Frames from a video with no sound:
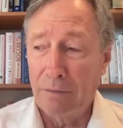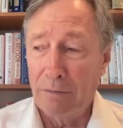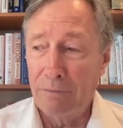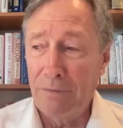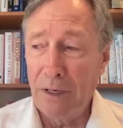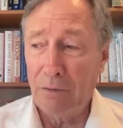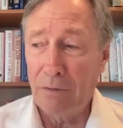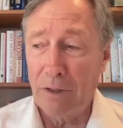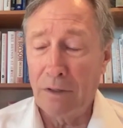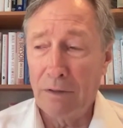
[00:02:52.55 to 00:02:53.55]

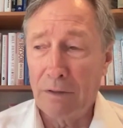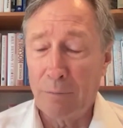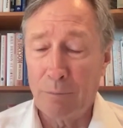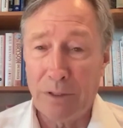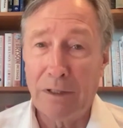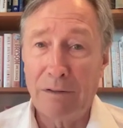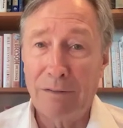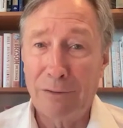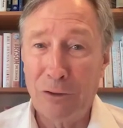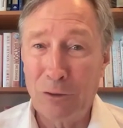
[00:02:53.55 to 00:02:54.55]
very complete
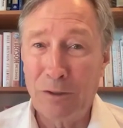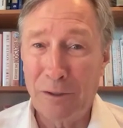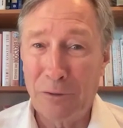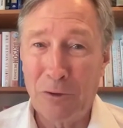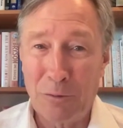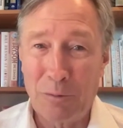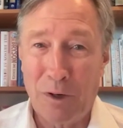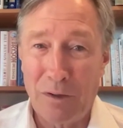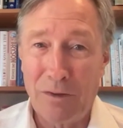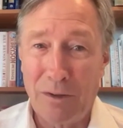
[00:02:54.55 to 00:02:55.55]
due diligence
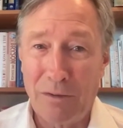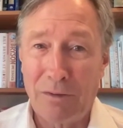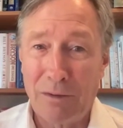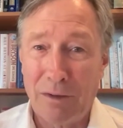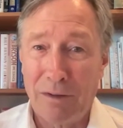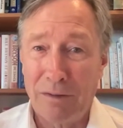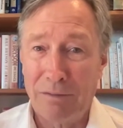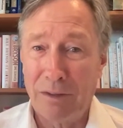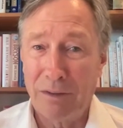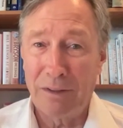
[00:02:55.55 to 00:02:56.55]
process, uh,
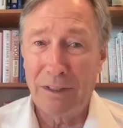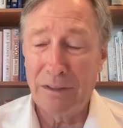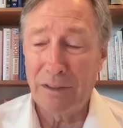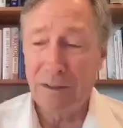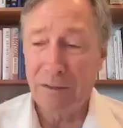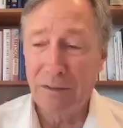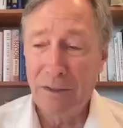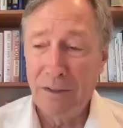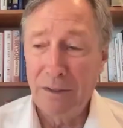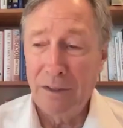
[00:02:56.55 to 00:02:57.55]
very detailed.
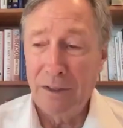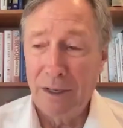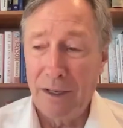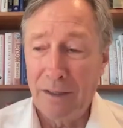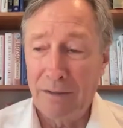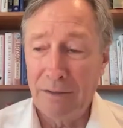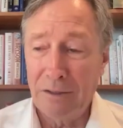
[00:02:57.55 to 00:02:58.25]
And